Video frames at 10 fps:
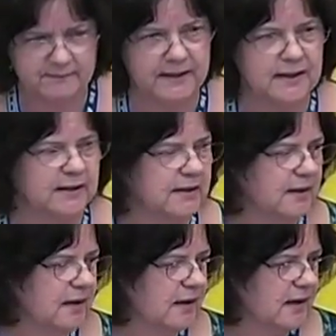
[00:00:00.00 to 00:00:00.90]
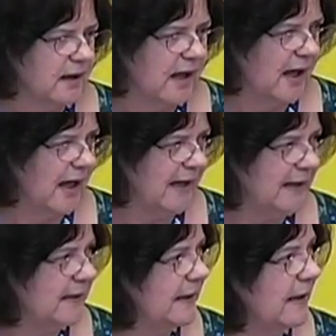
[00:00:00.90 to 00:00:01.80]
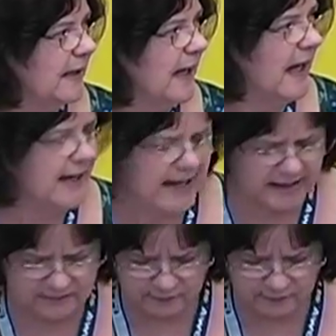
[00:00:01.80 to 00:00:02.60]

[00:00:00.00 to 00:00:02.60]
me. I, I hate